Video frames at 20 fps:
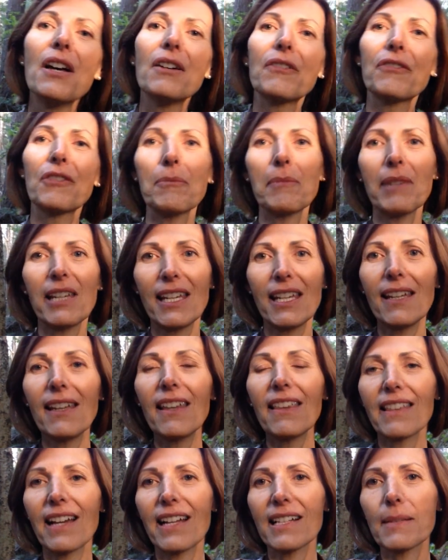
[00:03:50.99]
For me,
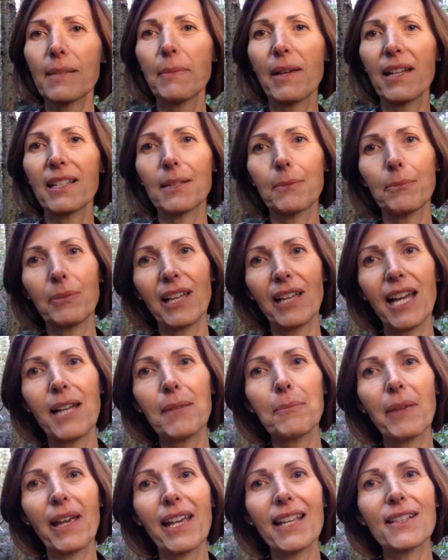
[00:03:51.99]
that's meant a
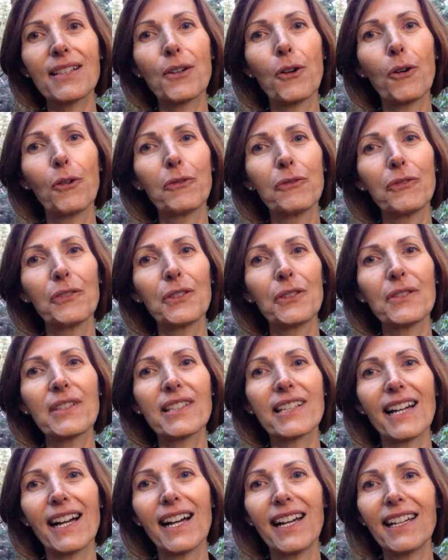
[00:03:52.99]
plant-based whole foods
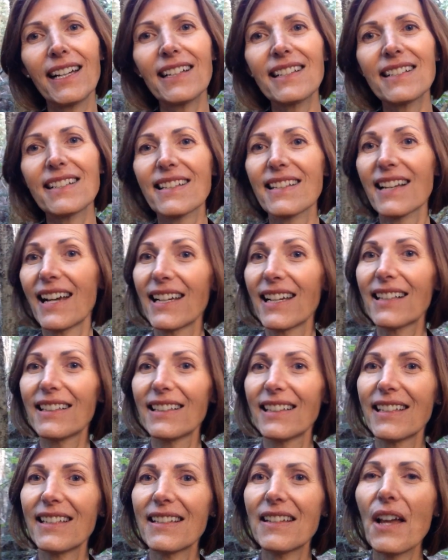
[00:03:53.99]
diet,
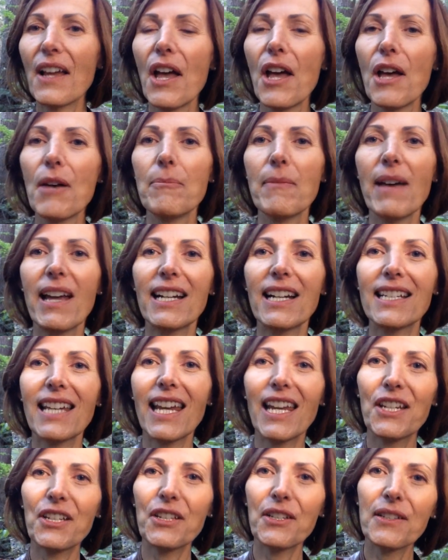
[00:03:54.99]
cycling,
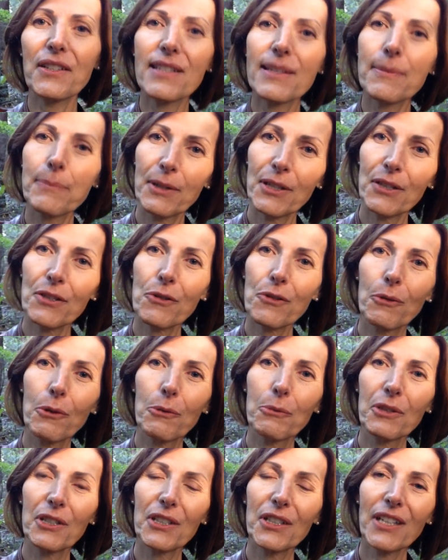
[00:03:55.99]
meditation, spiritual
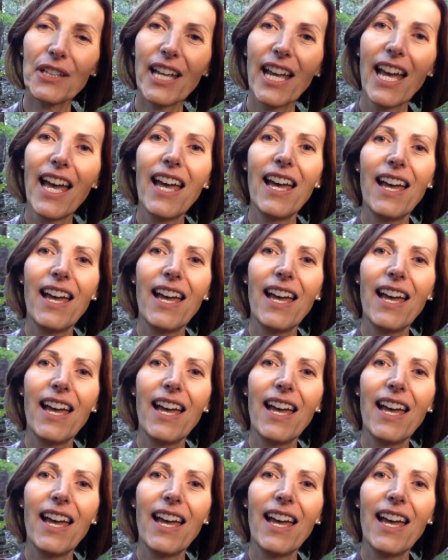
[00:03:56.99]
work,